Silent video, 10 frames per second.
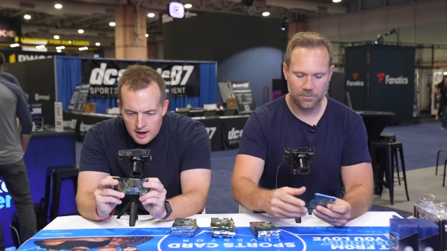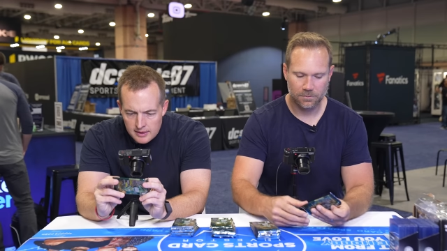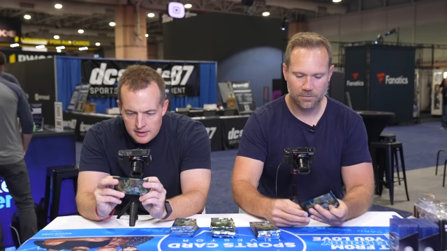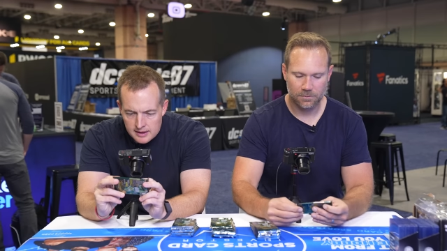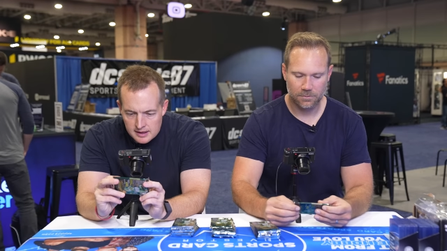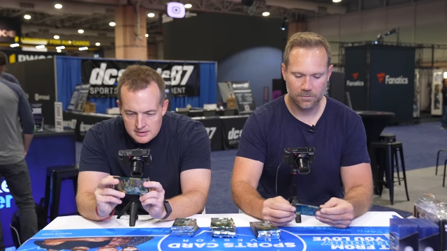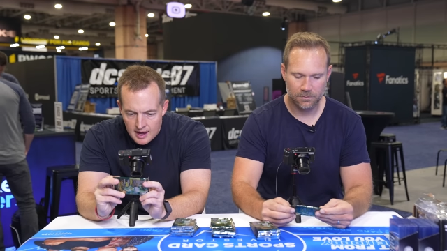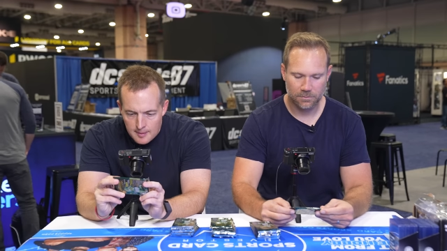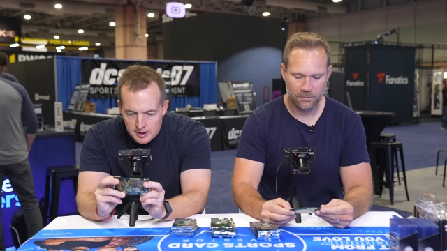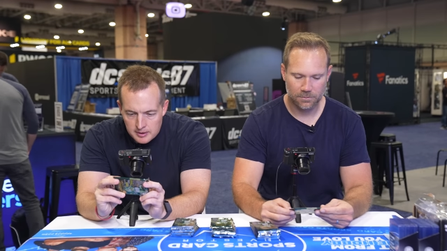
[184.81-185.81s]
Speaker 1: And then the
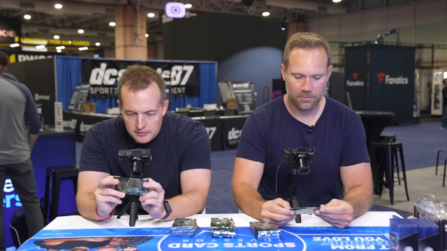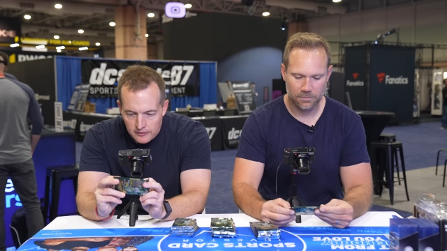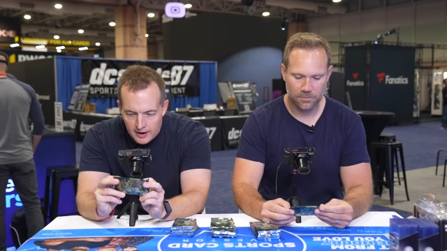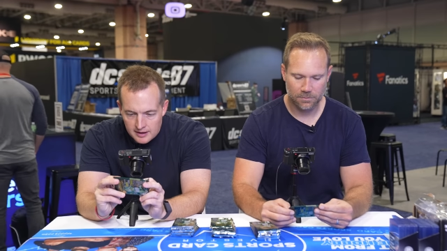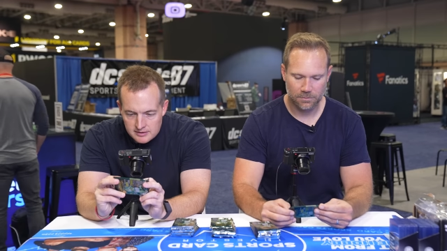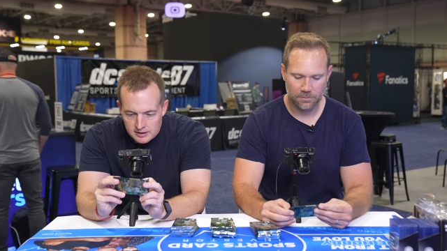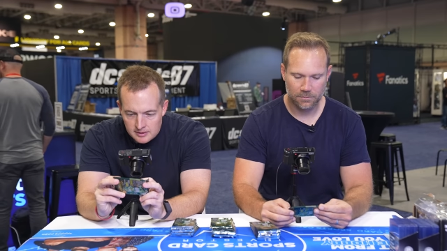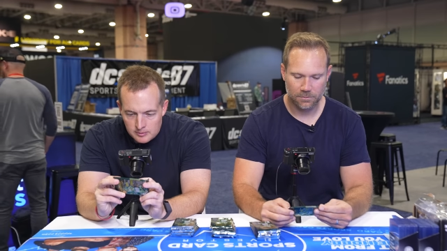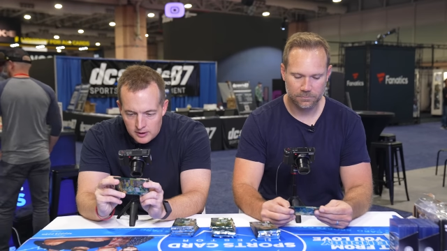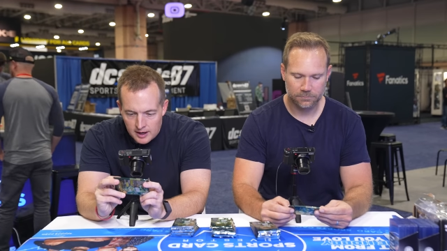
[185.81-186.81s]
atomic
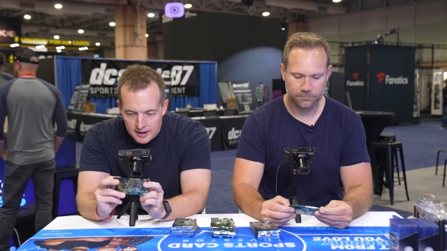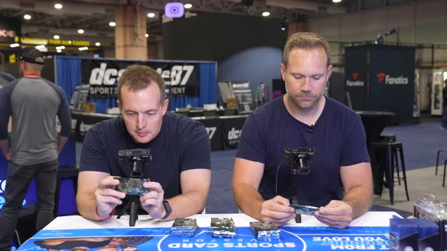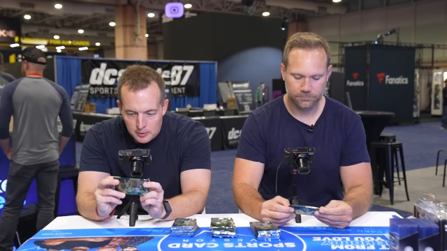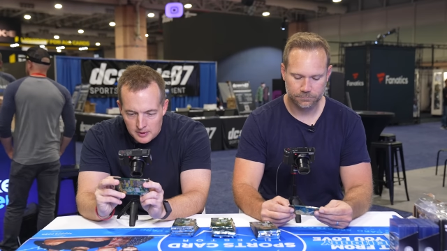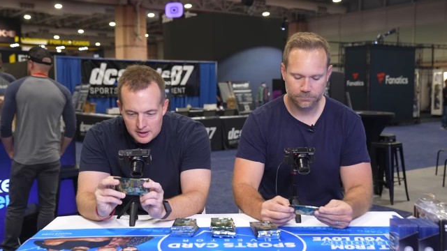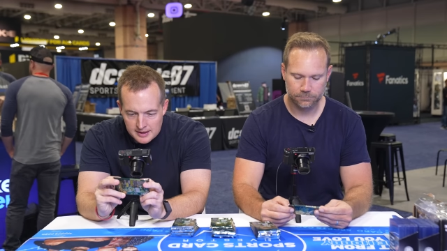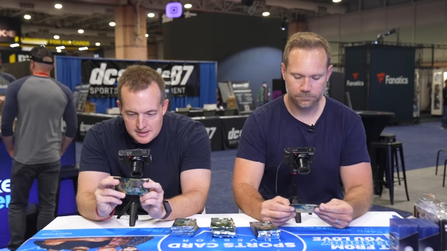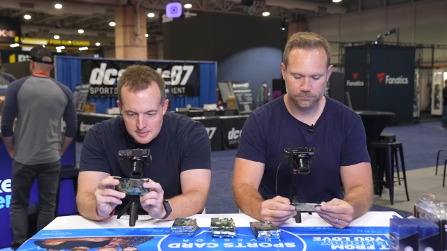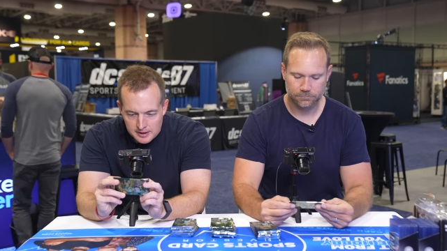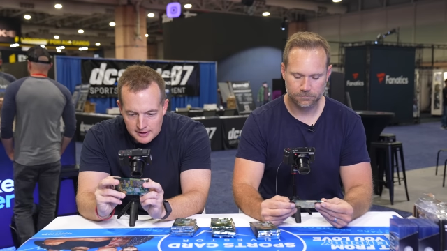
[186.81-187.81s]
refractor, we're not going to pull one of
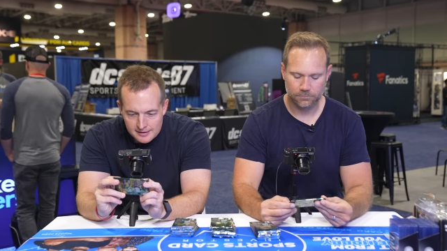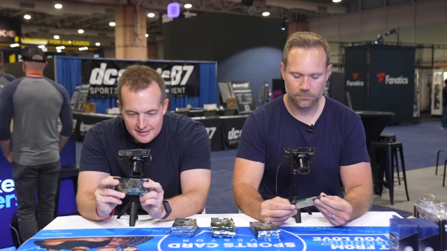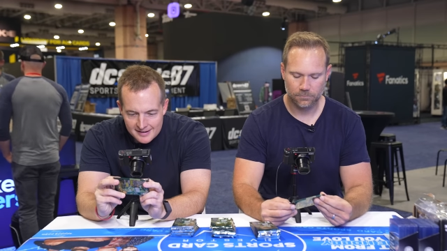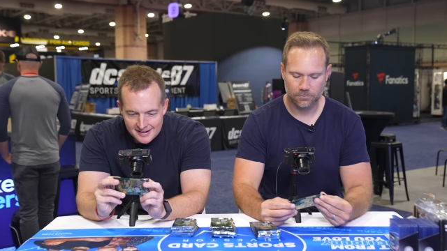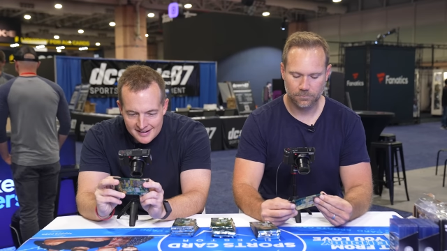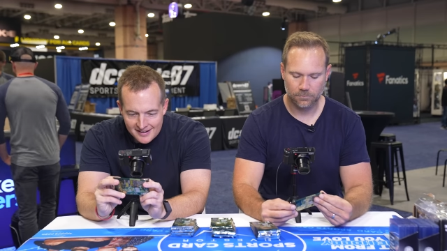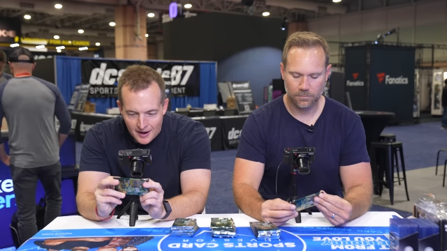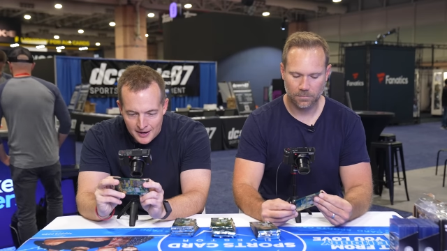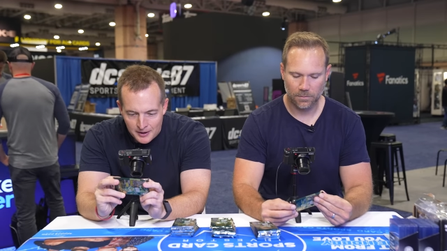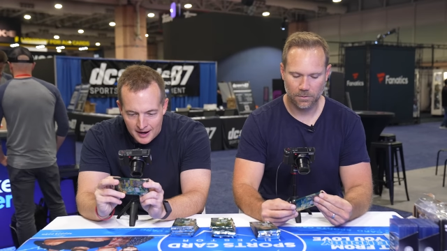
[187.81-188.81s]
these, but
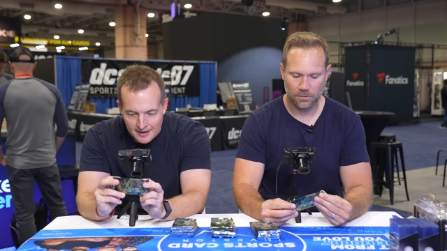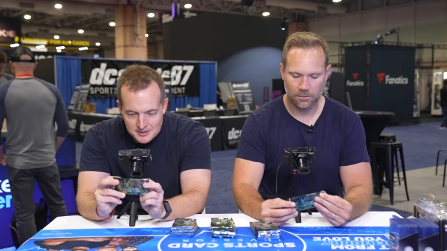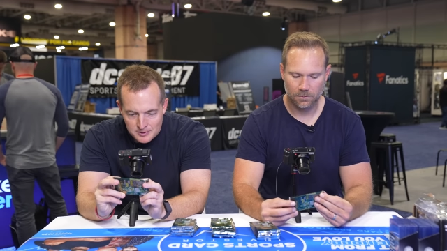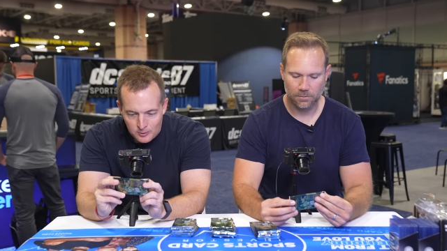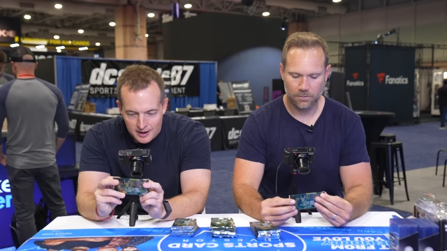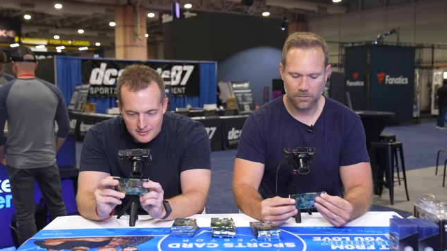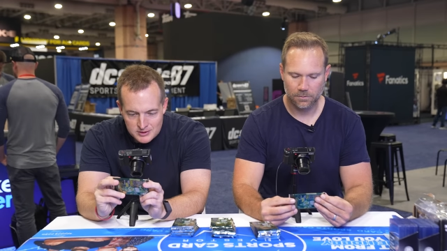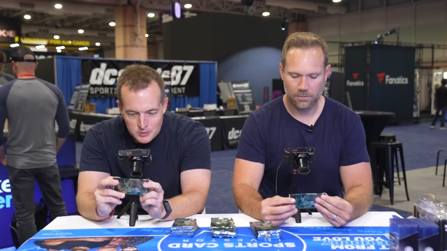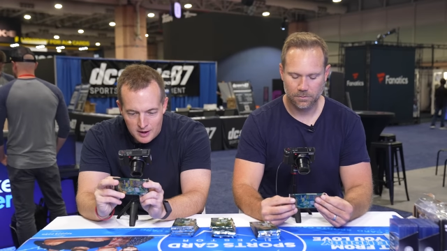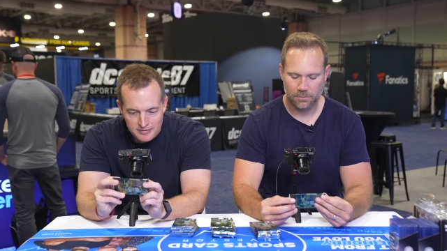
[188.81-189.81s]
autographs are one every
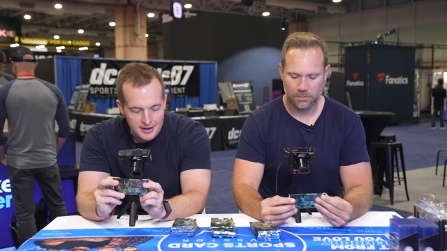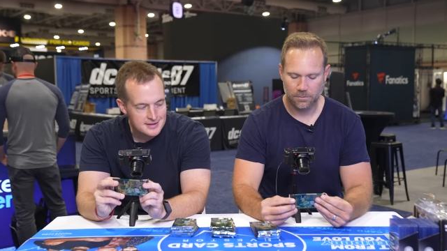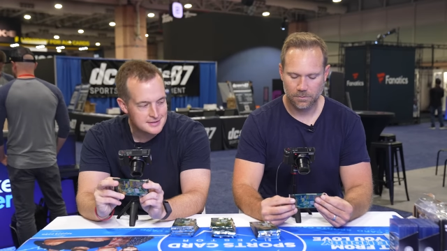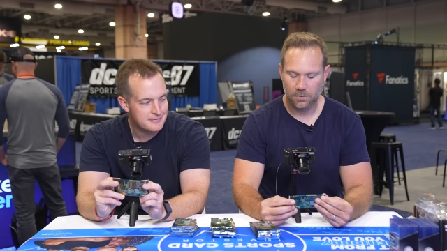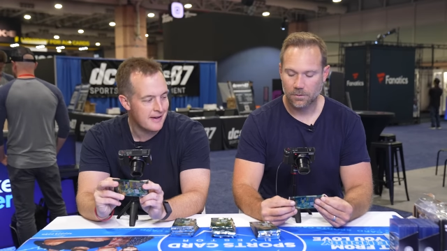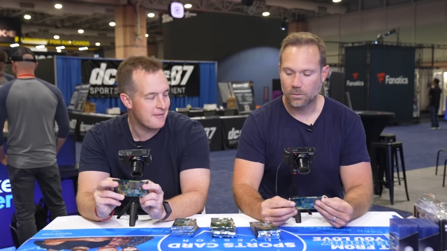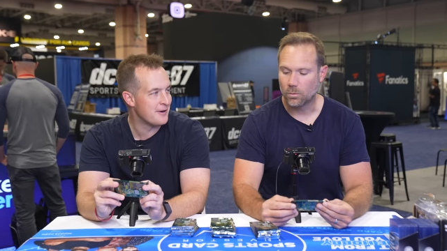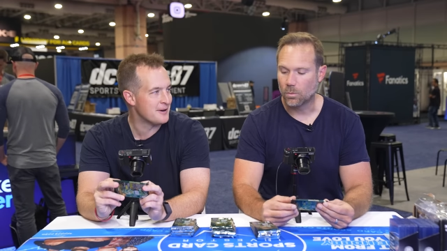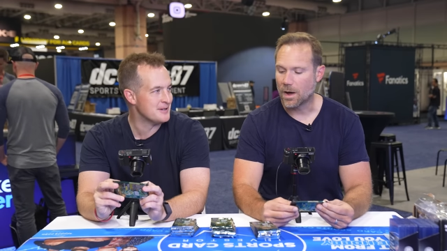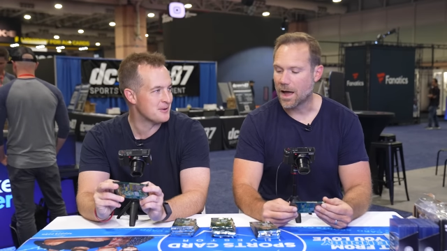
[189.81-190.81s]

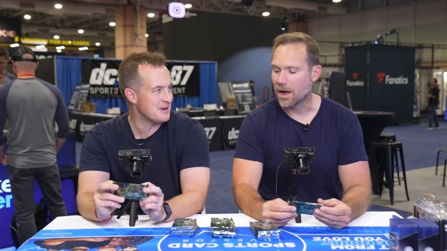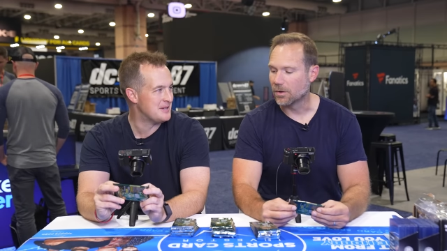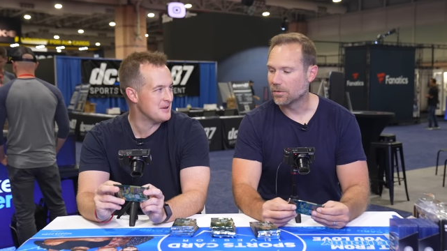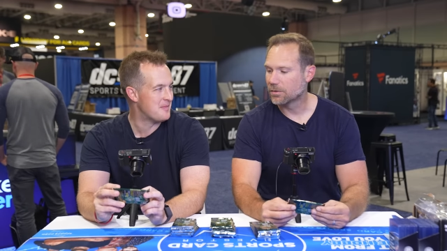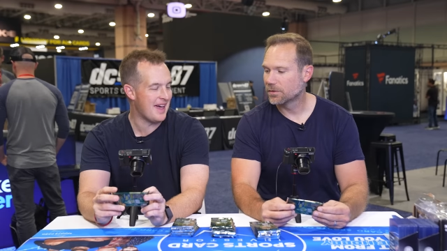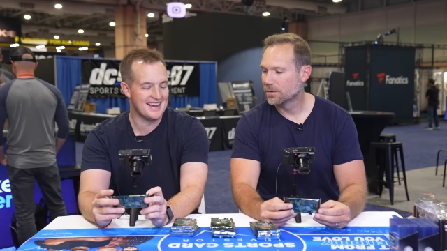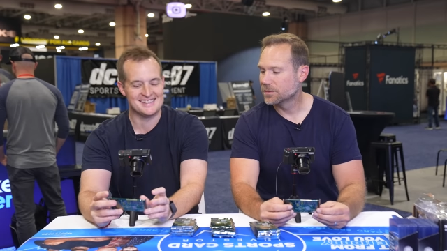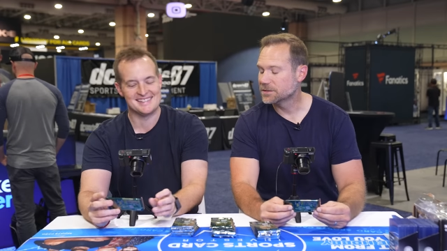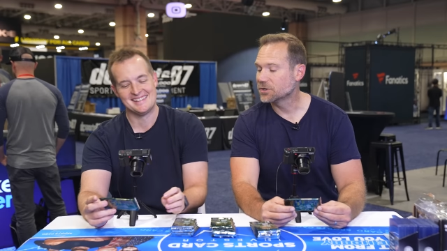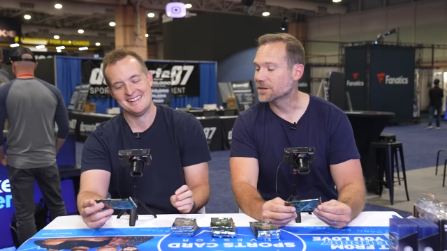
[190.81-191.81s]
12,522 wow. packs.
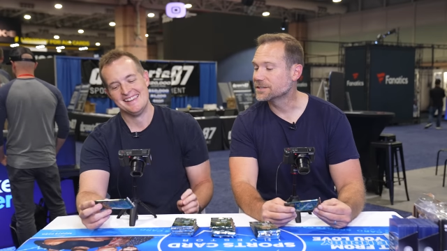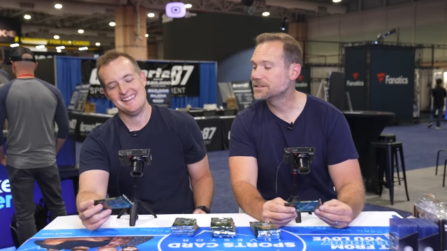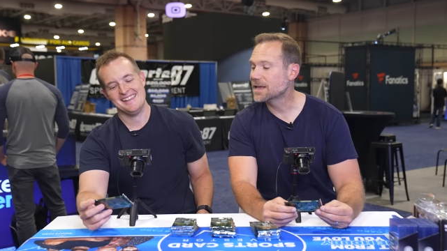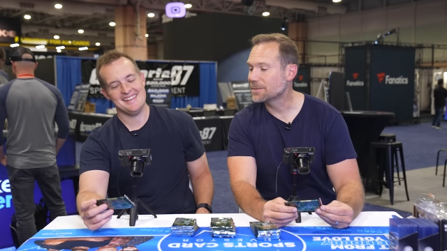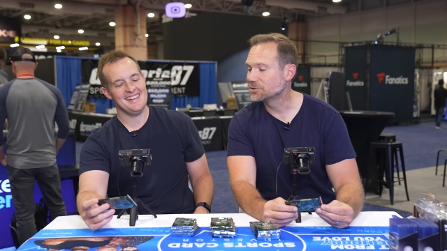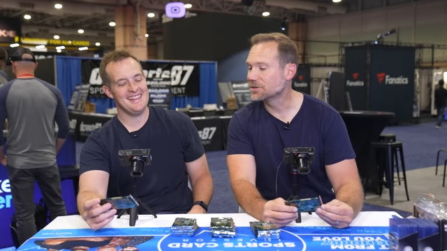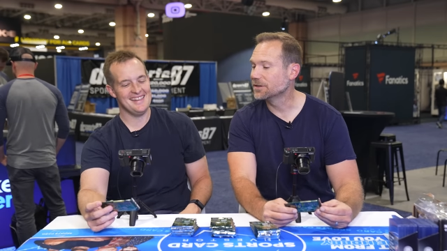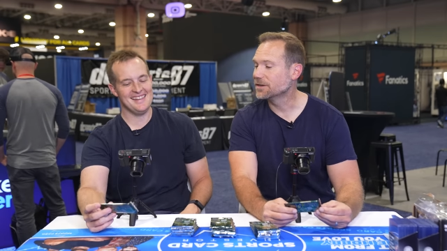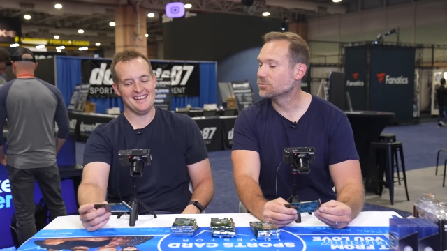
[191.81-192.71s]
These are exceptionally